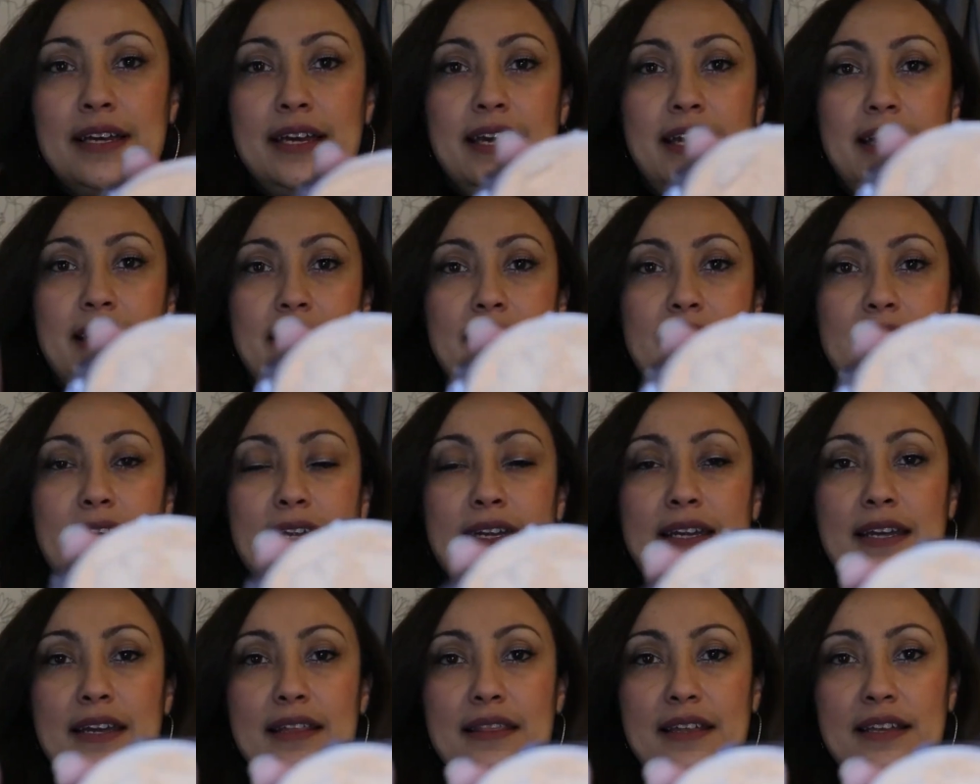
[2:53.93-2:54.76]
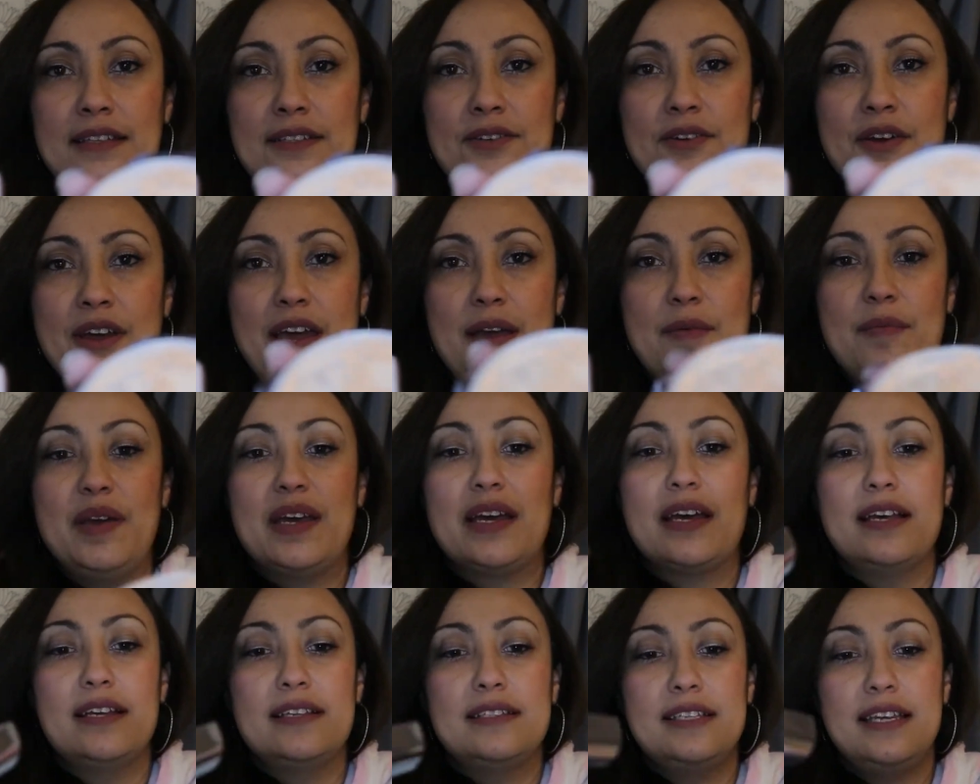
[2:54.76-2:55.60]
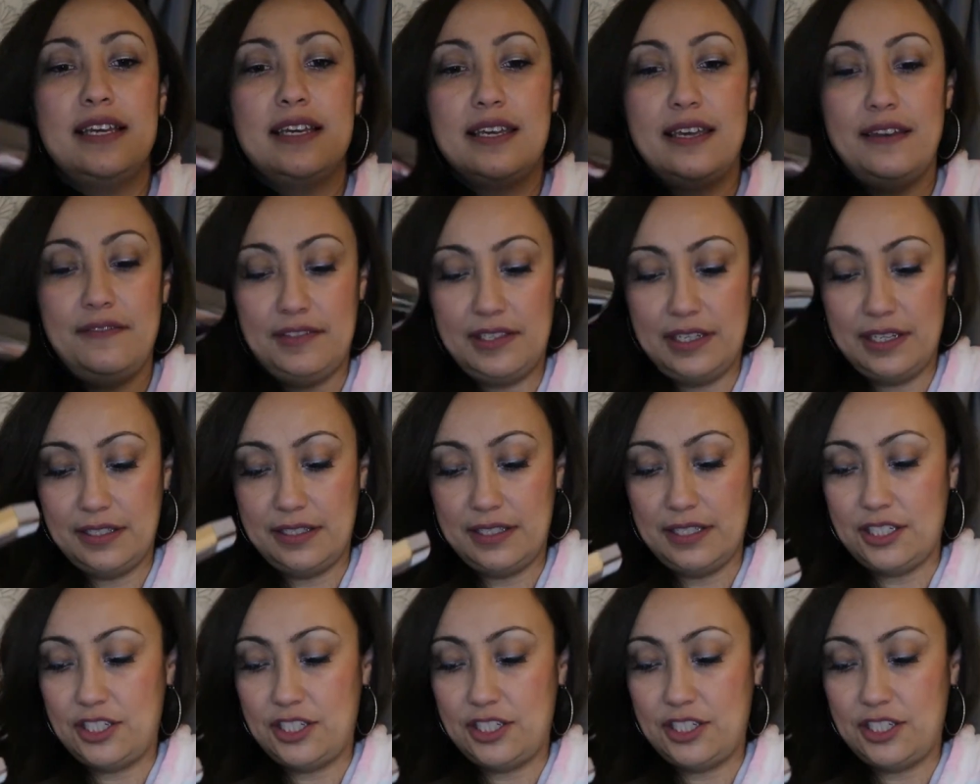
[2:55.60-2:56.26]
And that's okay because it gives us